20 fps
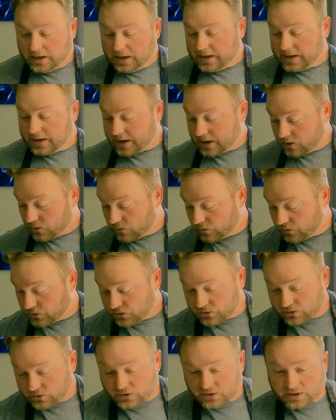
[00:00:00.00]
Now,
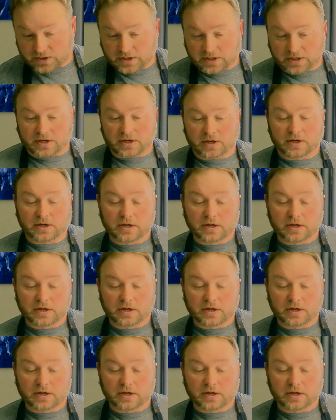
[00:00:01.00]
in